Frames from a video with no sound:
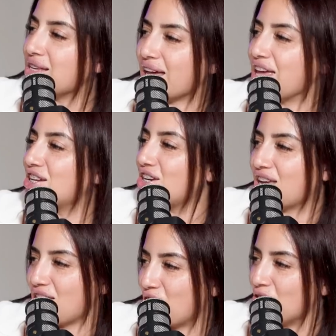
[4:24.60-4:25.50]
aquí,
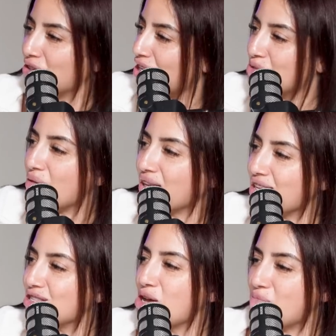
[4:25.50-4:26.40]
chiquillo. En otras
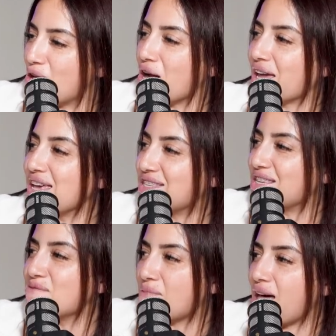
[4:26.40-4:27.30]
partes no, pero aquí
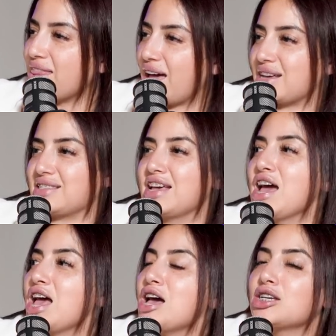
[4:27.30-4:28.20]
sí mandas.
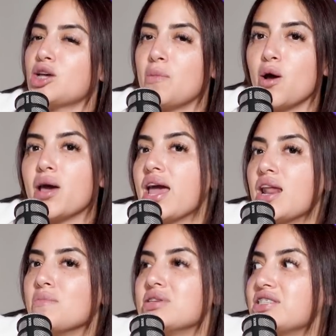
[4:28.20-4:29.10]
So I'm like, okay,
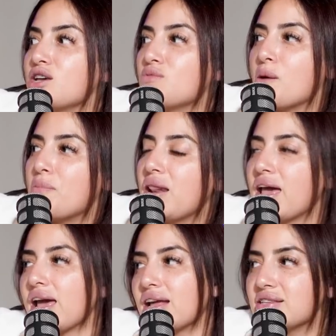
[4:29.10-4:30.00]
let me see what
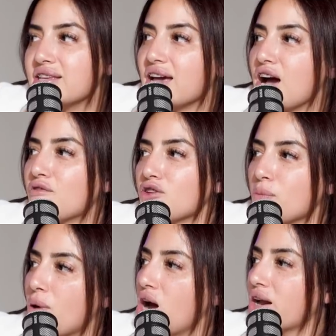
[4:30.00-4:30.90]
plans he got for the
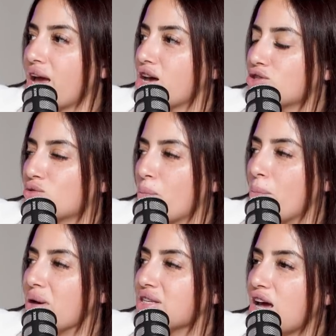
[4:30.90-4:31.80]
podcast room.
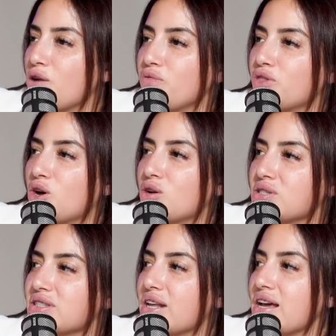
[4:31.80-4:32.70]
Pasaron
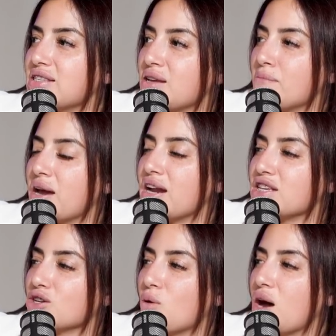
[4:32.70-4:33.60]
2, 3
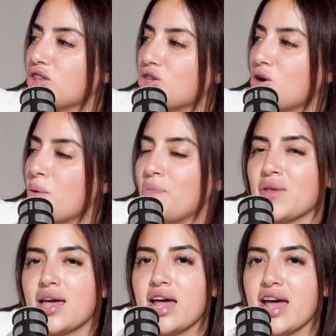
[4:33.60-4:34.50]
semanas, 4.
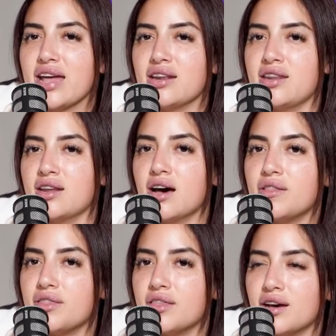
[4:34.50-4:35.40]

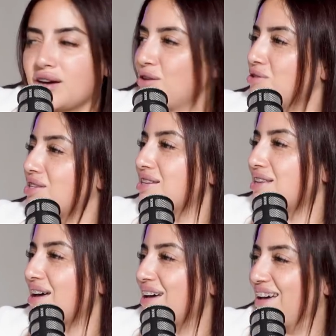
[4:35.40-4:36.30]
Nada. Who says that?